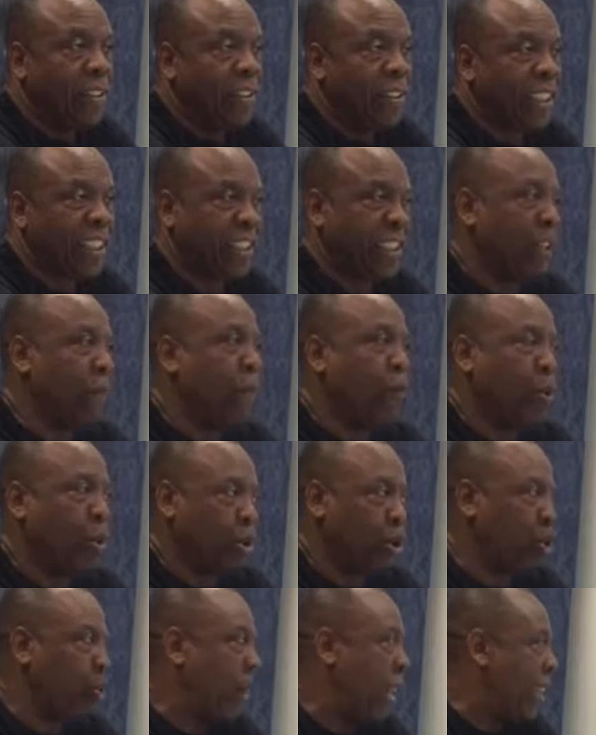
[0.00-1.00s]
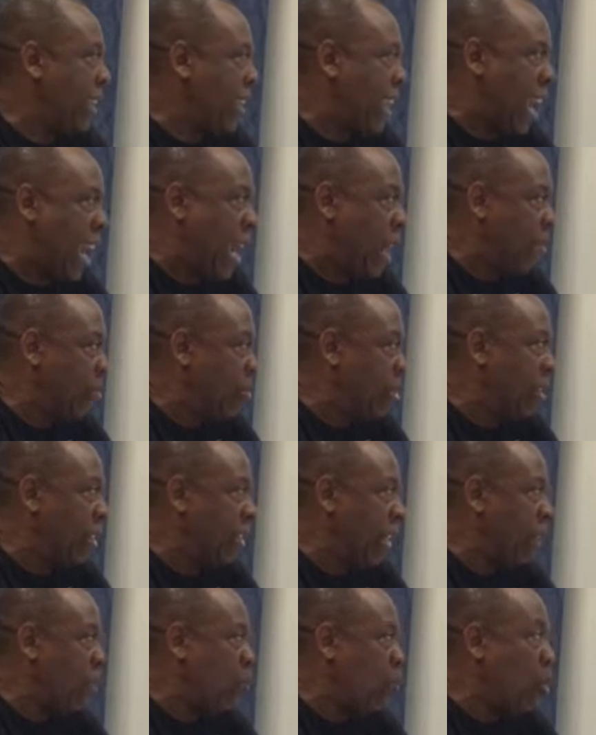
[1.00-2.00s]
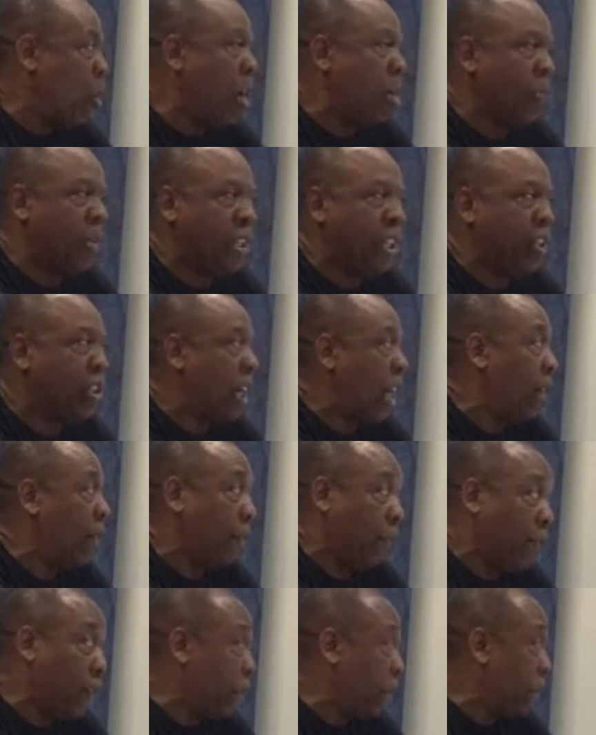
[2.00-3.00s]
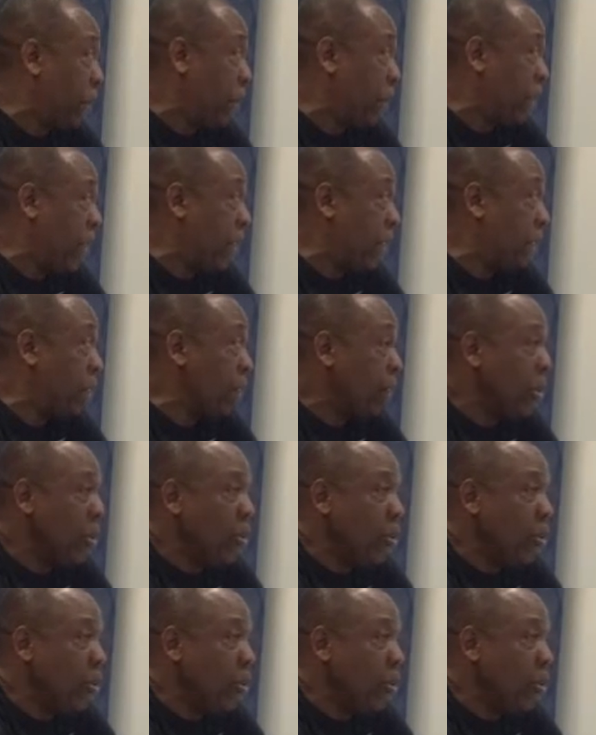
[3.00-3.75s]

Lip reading: 64 straight games they've won when they shot over 50%.